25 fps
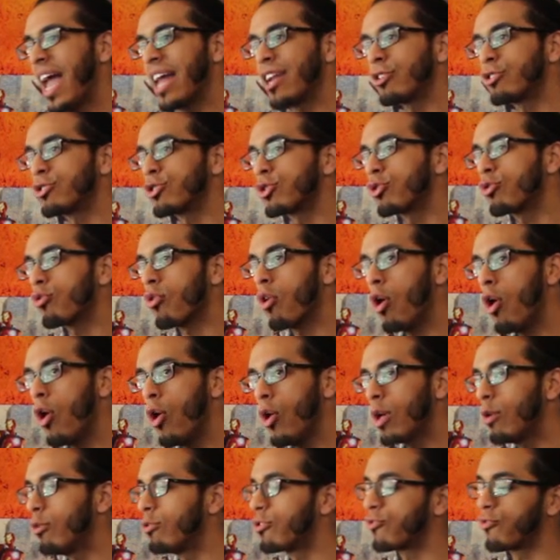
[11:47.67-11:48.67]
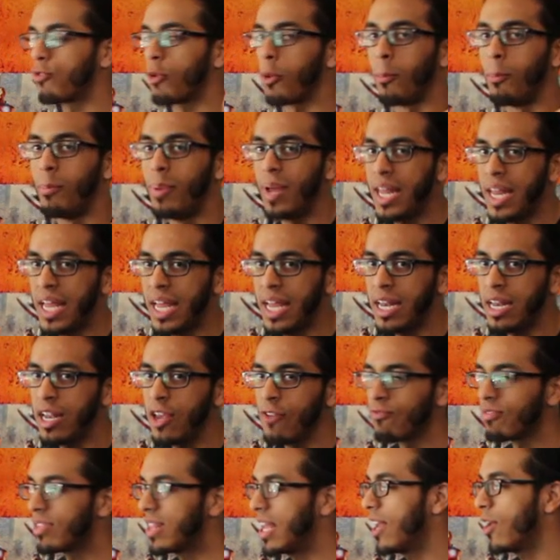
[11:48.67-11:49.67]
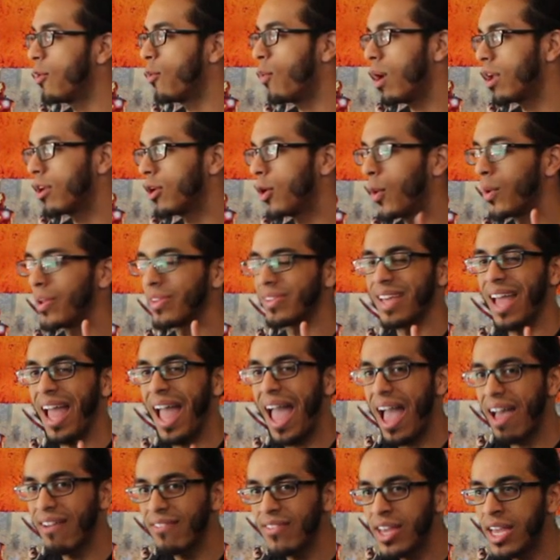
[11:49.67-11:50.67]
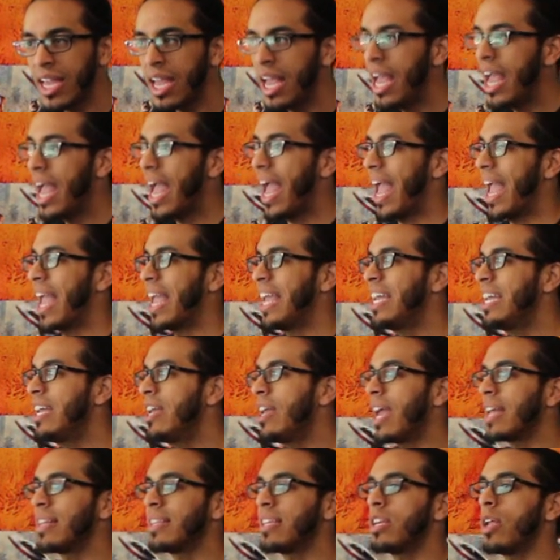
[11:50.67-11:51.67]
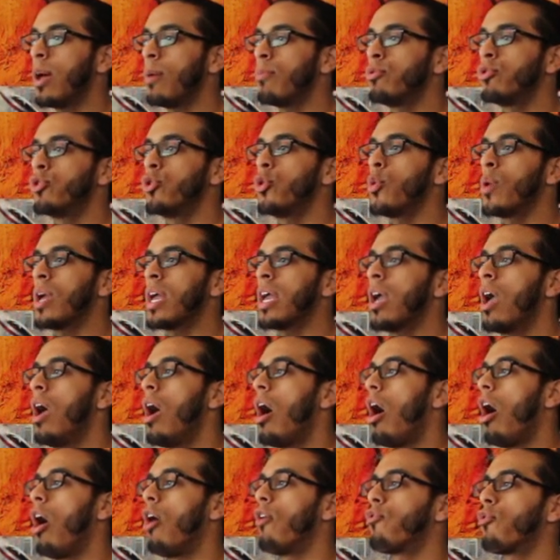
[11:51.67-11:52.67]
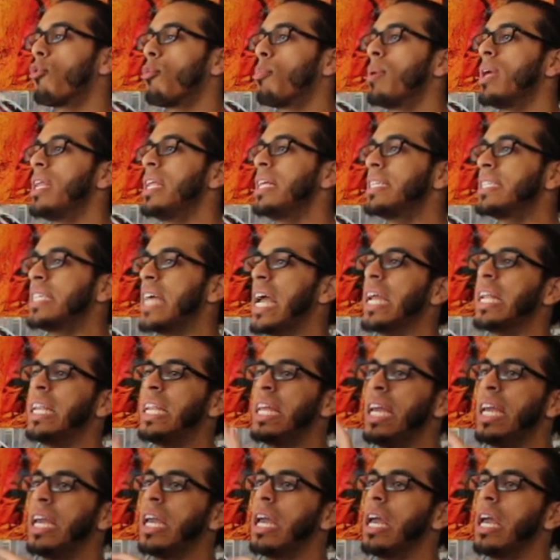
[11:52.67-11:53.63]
a scroll, it was forbidden, they didn't want no one to have it, and he ended up doing a forbidden technique